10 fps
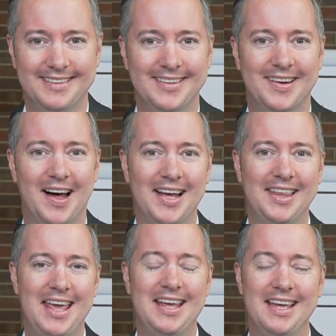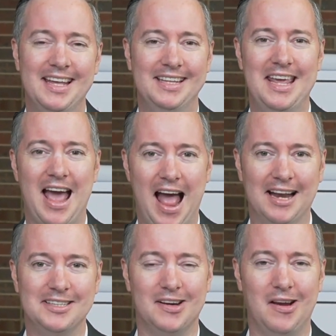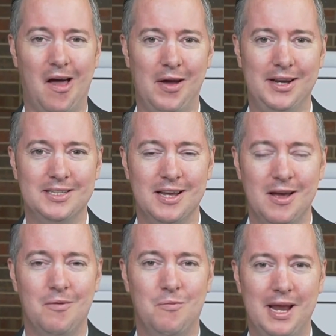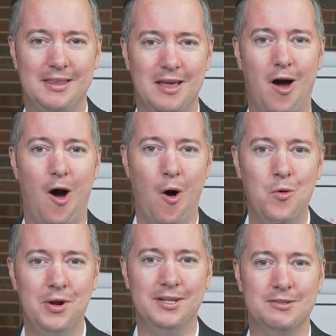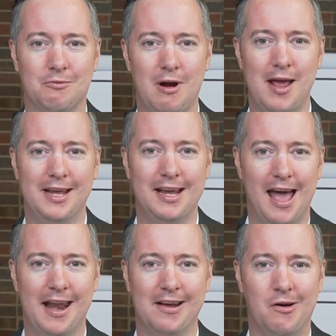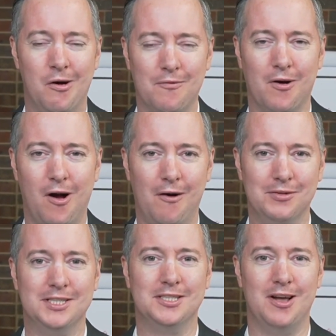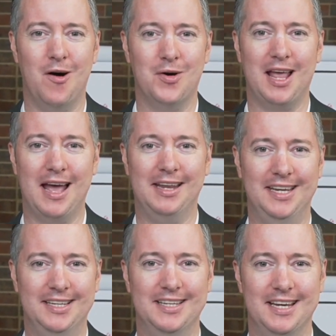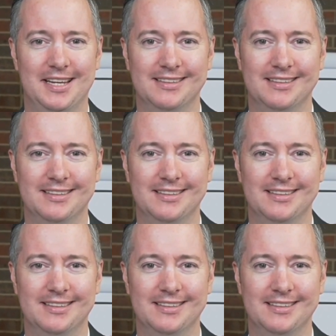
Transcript: I think the answer lies with Otis Redding and a cover of a song that he did.